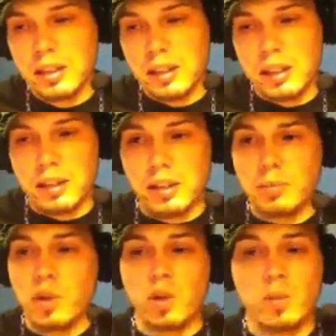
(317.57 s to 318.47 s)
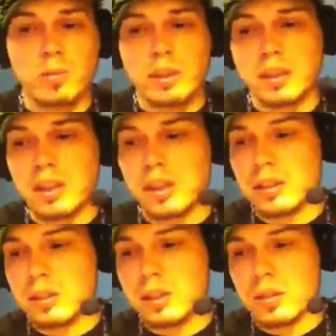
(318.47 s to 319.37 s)
I'd come home
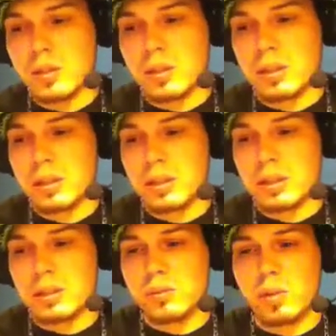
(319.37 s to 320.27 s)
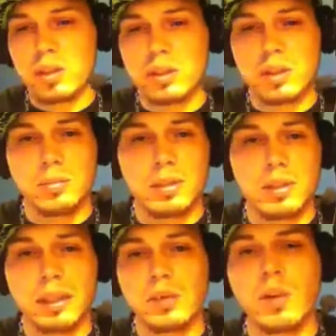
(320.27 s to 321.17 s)
and what she'd be
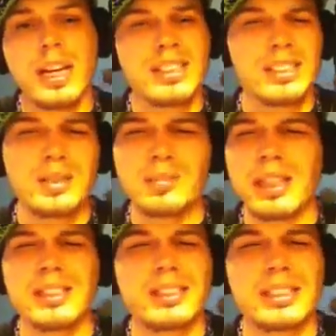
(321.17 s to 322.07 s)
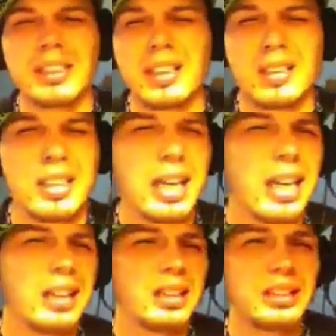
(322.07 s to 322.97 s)
like, why'd you spend $600?
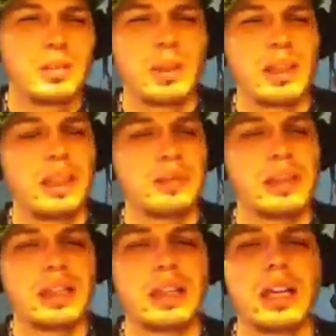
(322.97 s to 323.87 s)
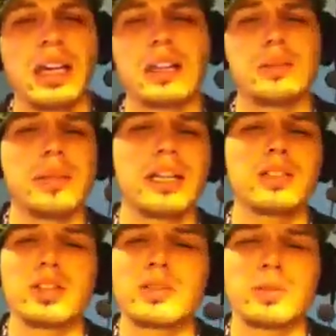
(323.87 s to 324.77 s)
And when I'd be like, I had to buy
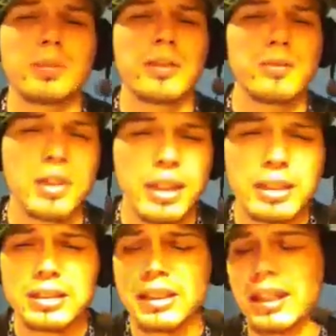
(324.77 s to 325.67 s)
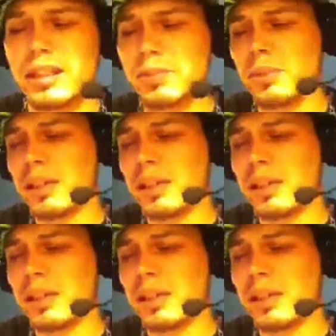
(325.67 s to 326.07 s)
drinks for my friends, I had to